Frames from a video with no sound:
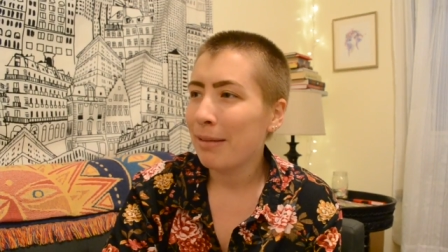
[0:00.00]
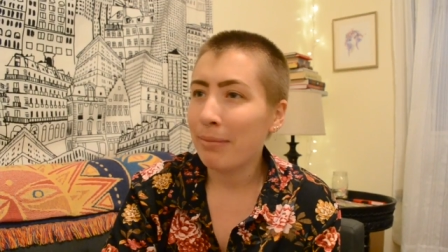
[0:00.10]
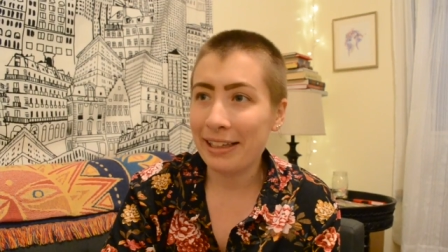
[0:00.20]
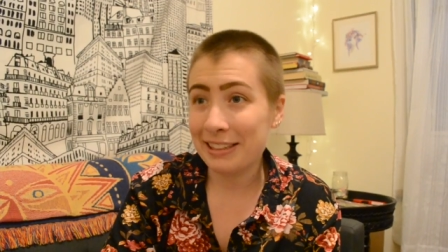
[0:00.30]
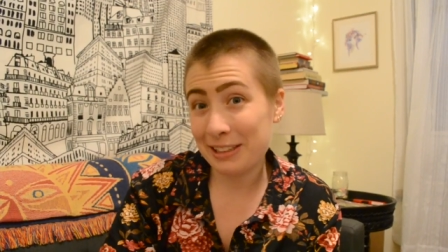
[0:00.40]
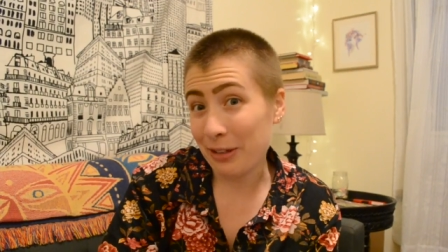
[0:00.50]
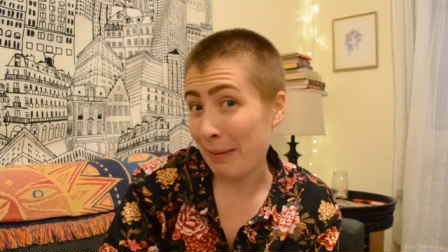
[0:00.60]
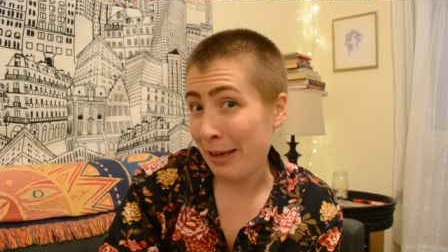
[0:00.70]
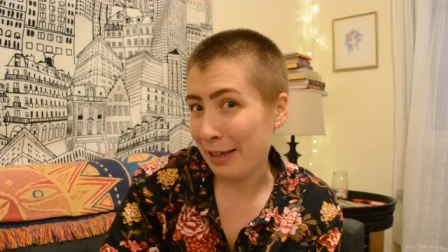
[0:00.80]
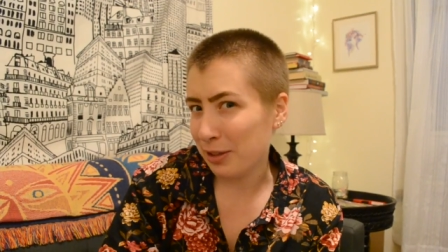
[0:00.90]
My
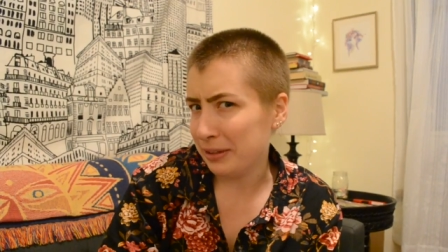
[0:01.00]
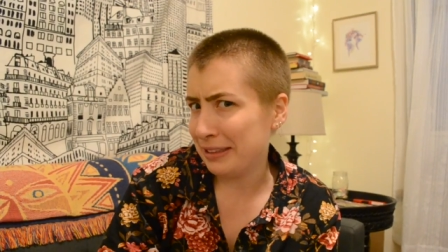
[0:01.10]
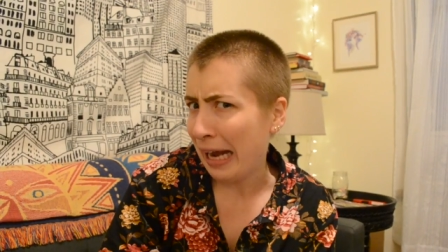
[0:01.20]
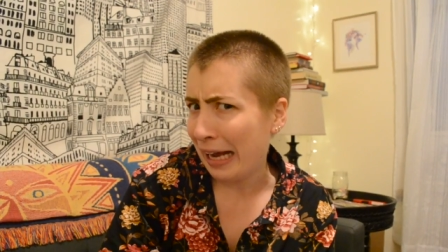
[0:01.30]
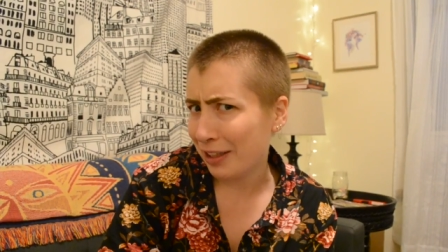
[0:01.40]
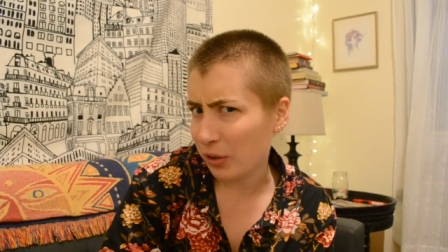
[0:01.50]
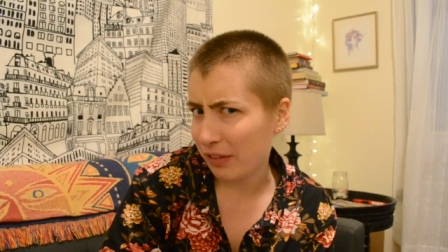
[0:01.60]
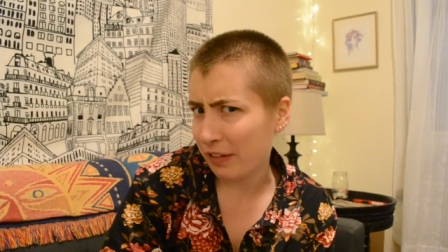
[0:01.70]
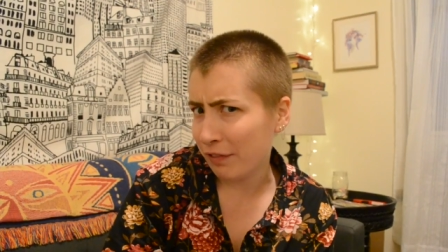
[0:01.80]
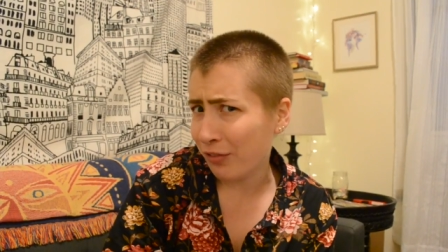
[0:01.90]
Instagram handle is
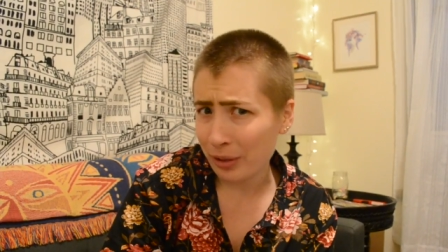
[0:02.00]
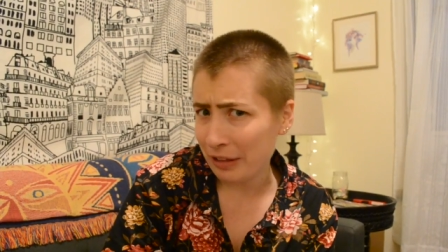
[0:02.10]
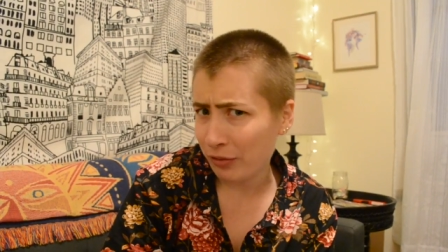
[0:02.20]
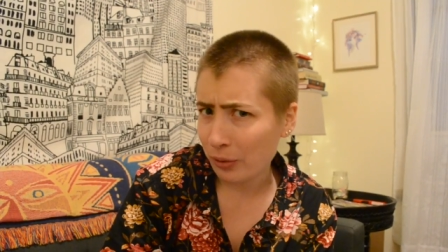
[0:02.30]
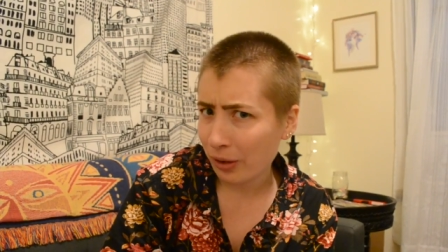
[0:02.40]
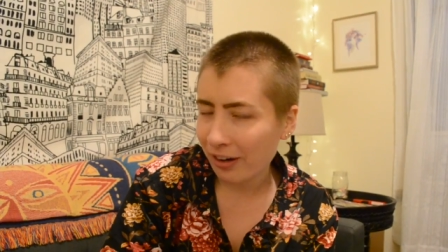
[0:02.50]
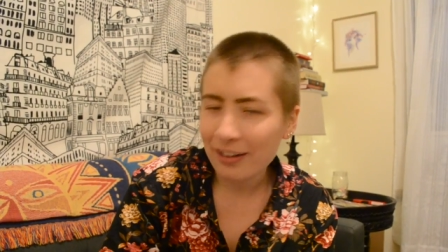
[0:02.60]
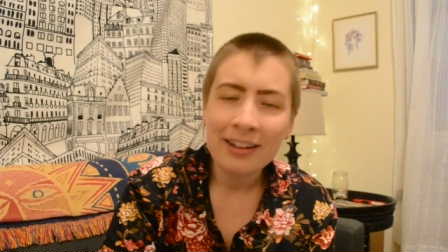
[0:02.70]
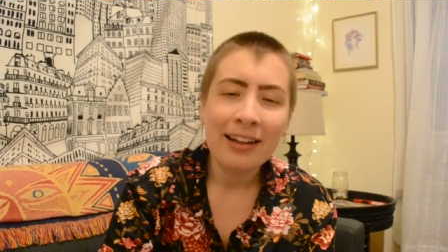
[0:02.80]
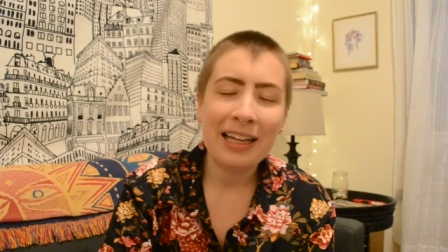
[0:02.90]
catgriffin44,